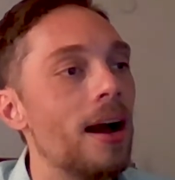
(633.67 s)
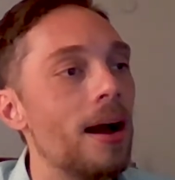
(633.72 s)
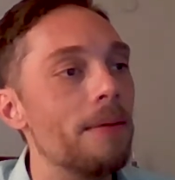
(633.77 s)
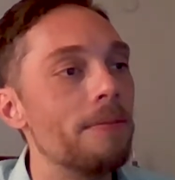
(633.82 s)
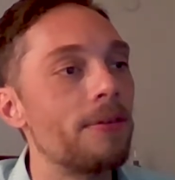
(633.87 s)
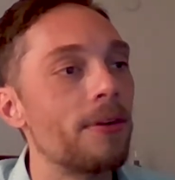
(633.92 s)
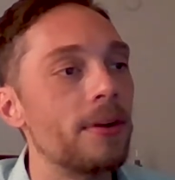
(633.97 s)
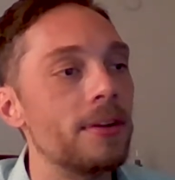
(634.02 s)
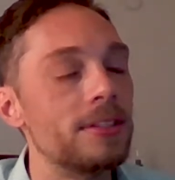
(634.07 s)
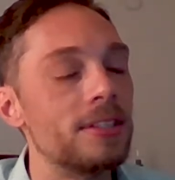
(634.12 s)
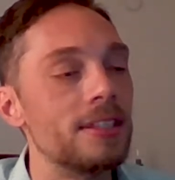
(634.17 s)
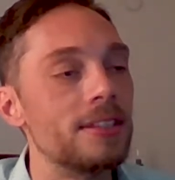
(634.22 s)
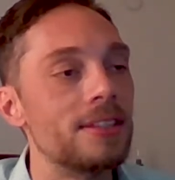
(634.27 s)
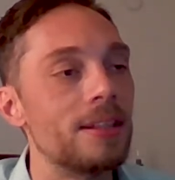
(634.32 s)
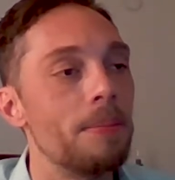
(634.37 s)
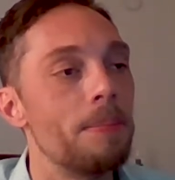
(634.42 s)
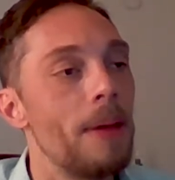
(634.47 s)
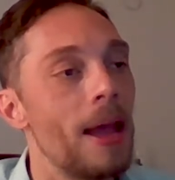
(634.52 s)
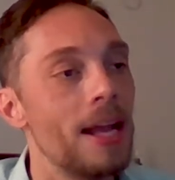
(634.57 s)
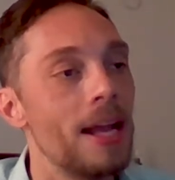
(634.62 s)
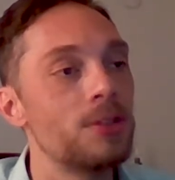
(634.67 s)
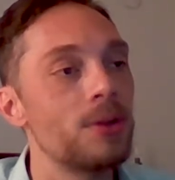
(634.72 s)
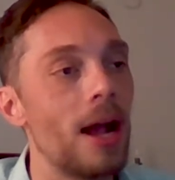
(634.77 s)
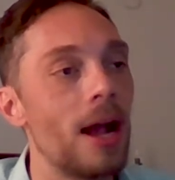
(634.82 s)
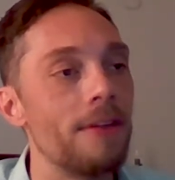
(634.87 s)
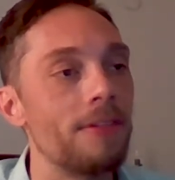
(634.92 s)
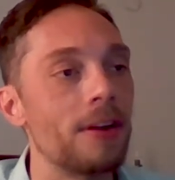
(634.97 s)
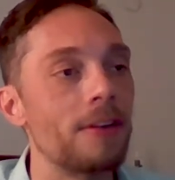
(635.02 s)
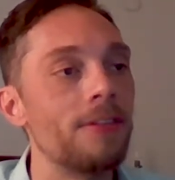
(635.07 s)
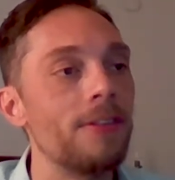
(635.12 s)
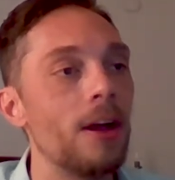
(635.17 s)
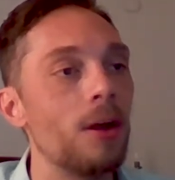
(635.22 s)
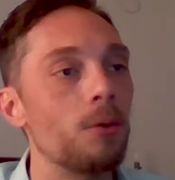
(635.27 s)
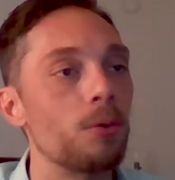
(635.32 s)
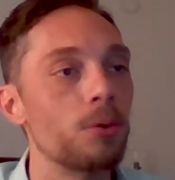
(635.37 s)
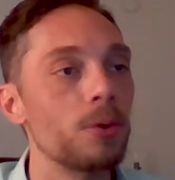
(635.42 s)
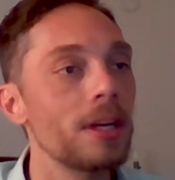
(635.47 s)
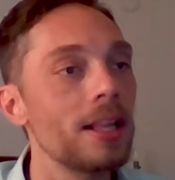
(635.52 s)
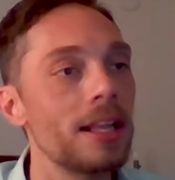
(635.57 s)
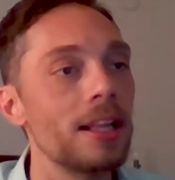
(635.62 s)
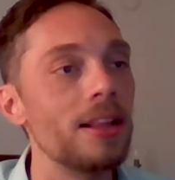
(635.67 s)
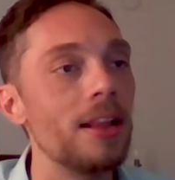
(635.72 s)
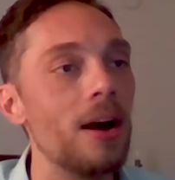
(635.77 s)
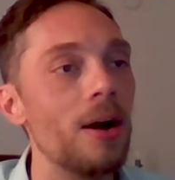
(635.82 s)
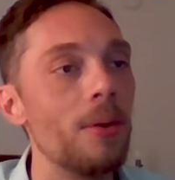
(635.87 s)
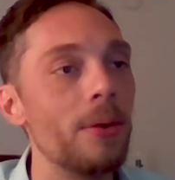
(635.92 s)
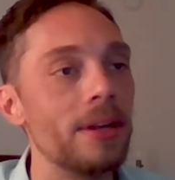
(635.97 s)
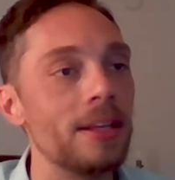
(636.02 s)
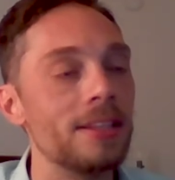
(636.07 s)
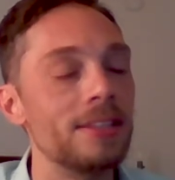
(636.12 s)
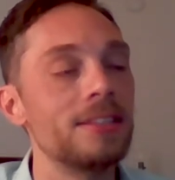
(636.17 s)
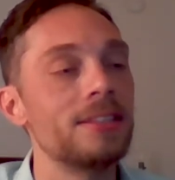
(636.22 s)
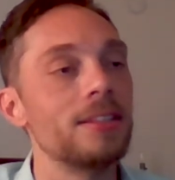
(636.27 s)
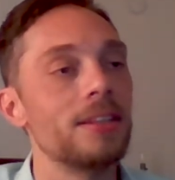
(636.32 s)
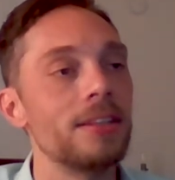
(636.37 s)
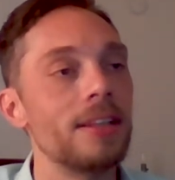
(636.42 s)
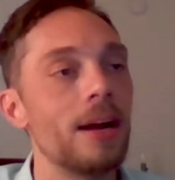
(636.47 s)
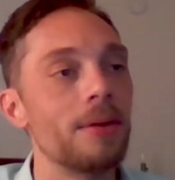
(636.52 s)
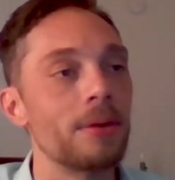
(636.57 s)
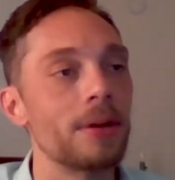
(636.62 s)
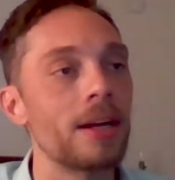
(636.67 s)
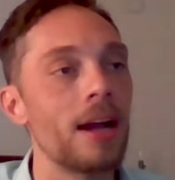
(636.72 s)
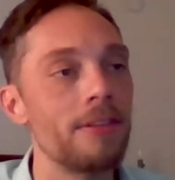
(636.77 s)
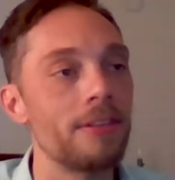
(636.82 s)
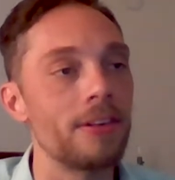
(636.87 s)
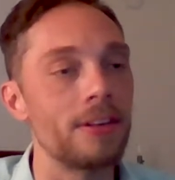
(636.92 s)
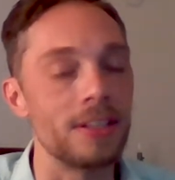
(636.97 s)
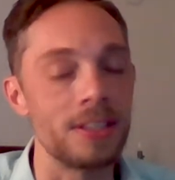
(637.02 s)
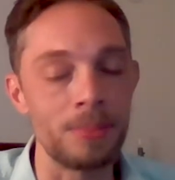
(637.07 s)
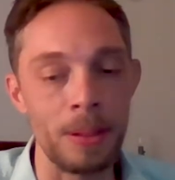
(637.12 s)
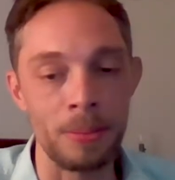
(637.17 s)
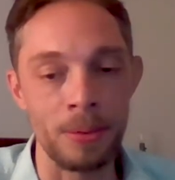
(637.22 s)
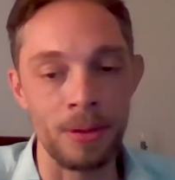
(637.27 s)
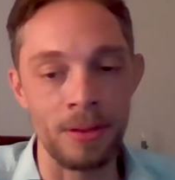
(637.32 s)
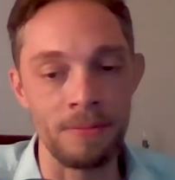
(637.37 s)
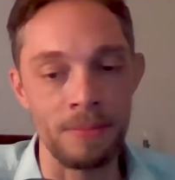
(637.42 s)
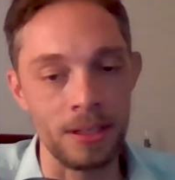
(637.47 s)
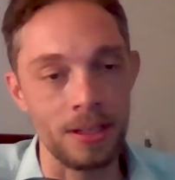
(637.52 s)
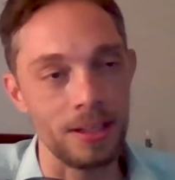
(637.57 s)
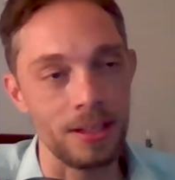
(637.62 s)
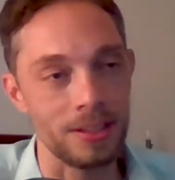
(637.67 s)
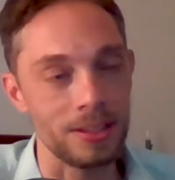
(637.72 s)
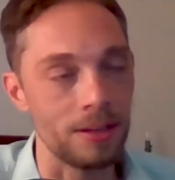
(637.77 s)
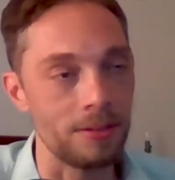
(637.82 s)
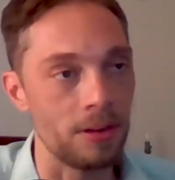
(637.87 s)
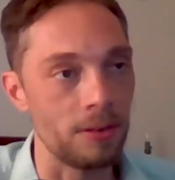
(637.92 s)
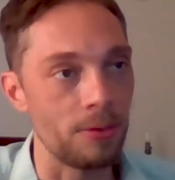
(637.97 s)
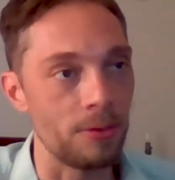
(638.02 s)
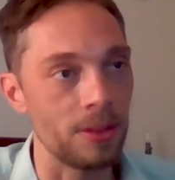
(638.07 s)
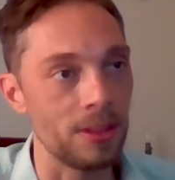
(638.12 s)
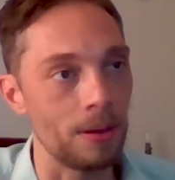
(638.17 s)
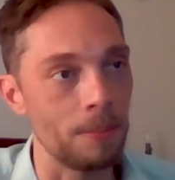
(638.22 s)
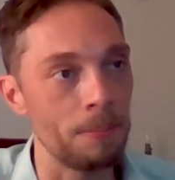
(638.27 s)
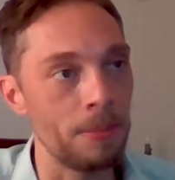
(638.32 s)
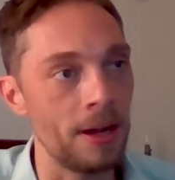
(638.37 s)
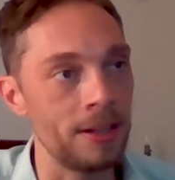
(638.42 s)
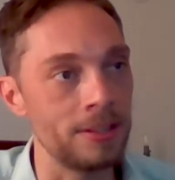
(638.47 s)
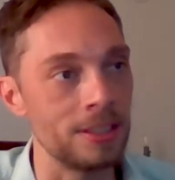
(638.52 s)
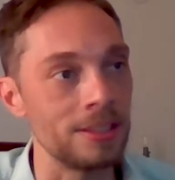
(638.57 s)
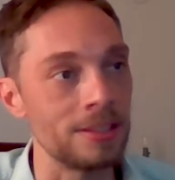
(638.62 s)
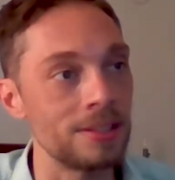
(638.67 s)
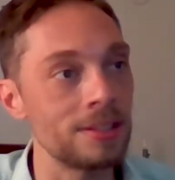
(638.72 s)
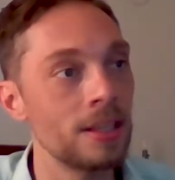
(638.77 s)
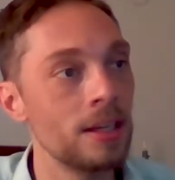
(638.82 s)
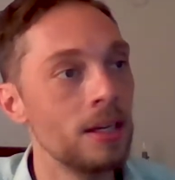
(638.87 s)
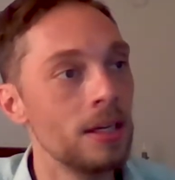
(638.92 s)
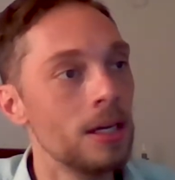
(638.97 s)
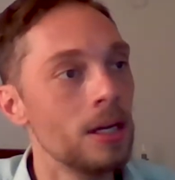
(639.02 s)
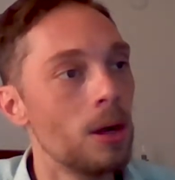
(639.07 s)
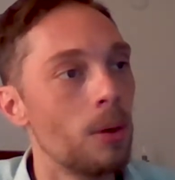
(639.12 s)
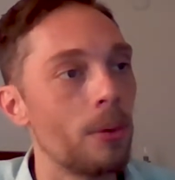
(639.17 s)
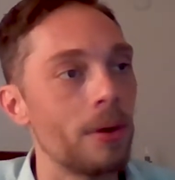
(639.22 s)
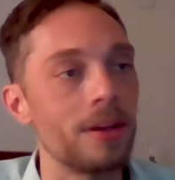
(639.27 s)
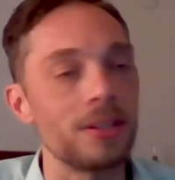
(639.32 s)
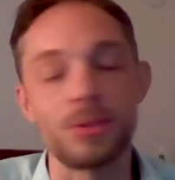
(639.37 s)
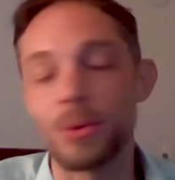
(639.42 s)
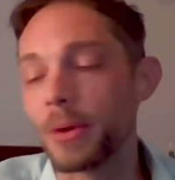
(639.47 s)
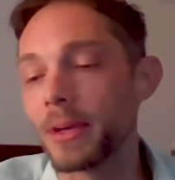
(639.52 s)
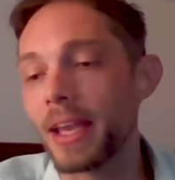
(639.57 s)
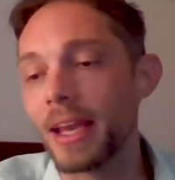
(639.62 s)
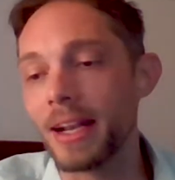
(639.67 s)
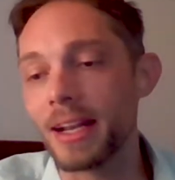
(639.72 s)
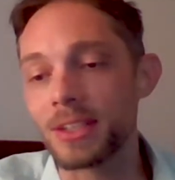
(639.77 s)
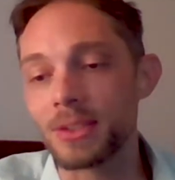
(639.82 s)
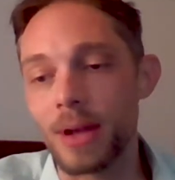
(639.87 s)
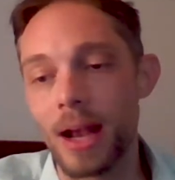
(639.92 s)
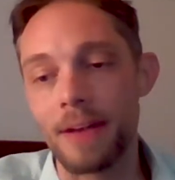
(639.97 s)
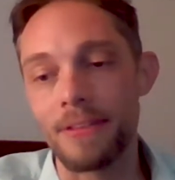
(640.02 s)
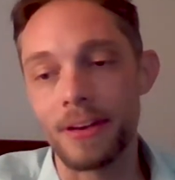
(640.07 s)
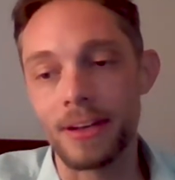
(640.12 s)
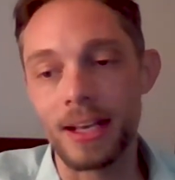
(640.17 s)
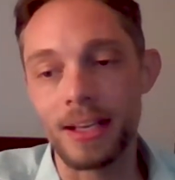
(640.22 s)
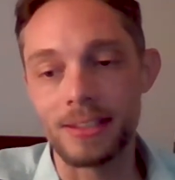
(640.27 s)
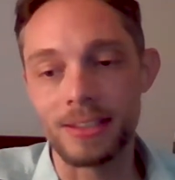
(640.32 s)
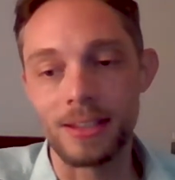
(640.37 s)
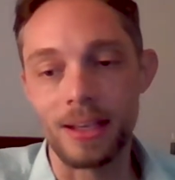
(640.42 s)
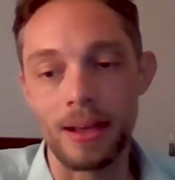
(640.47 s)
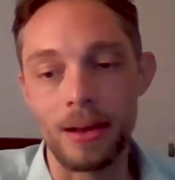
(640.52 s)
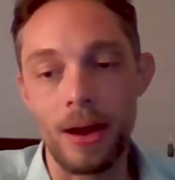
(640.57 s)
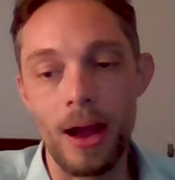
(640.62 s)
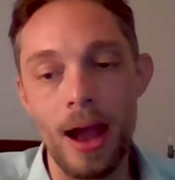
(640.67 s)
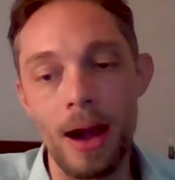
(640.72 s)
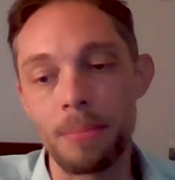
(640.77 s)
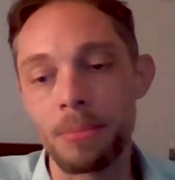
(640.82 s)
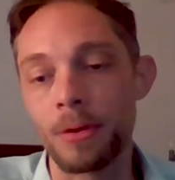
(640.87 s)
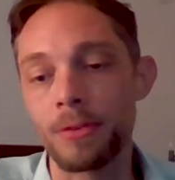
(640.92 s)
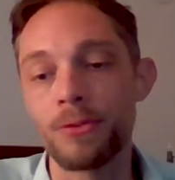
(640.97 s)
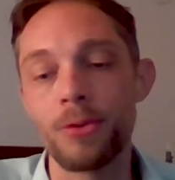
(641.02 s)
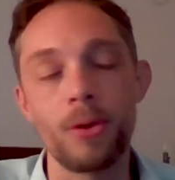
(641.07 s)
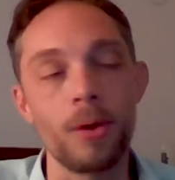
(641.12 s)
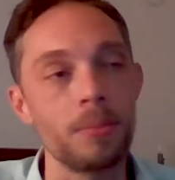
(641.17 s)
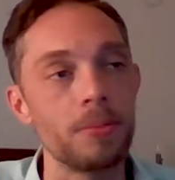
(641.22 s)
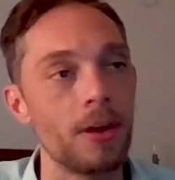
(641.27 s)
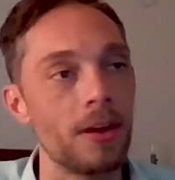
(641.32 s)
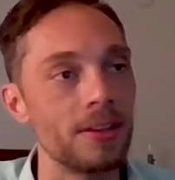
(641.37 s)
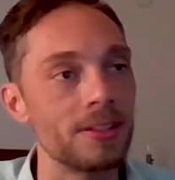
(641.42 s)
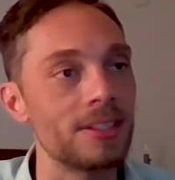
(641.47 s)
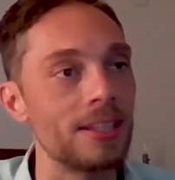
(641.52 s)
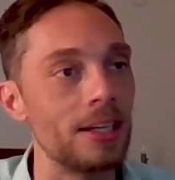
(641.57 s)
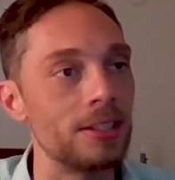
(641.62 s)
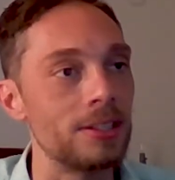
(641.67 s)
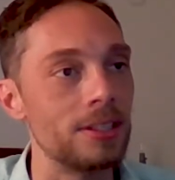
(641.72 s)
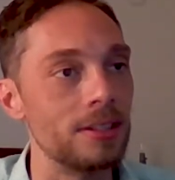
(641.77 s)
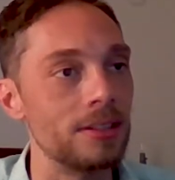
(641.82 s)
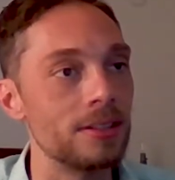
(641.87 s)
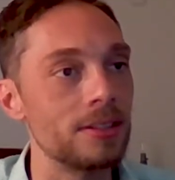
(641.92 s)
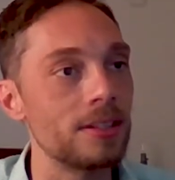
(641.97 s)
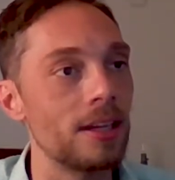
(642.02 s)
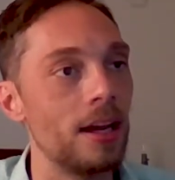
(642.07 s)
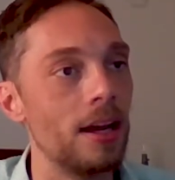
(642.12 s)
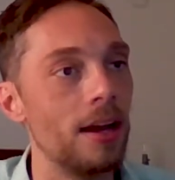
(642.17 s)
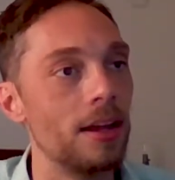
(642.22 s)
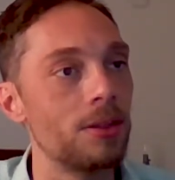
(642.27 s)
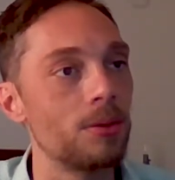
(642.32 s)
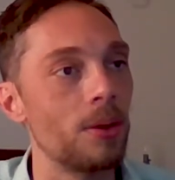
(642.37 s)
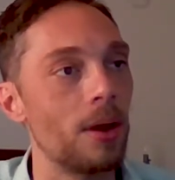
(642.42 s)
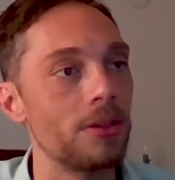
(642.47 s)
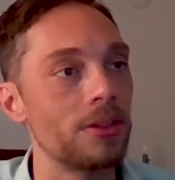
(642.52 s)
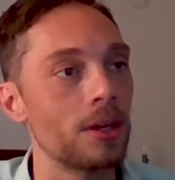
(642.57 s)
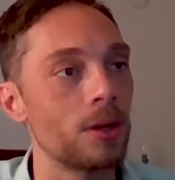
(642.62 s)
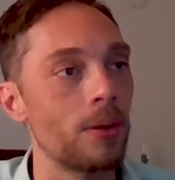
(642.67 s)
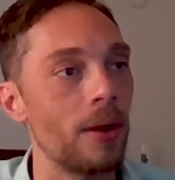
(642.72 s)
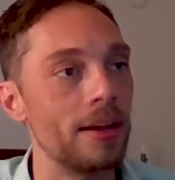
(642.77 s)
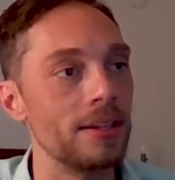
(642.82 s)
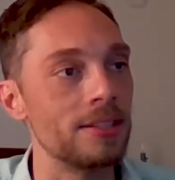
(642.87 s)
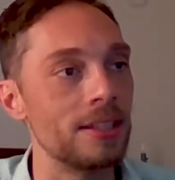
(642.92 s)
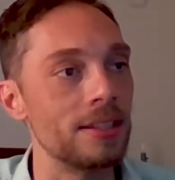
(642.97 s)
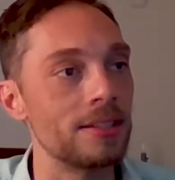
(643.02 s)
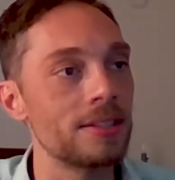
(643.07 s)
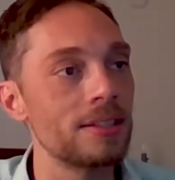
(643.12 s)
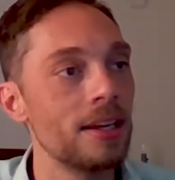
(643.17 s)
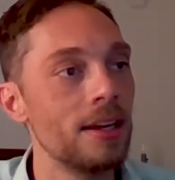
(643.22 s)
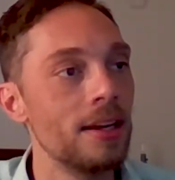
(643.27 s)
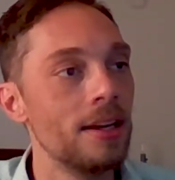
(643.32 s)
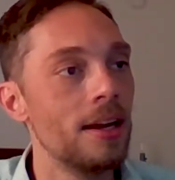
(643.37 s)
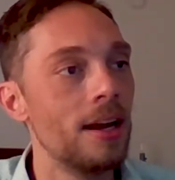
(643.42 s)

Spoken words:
for instance, the paid traffic fell really low and has still not recovered as people have been conservative with their budgets, whereas organic traffic has outperformed all sessions throughout the crisis.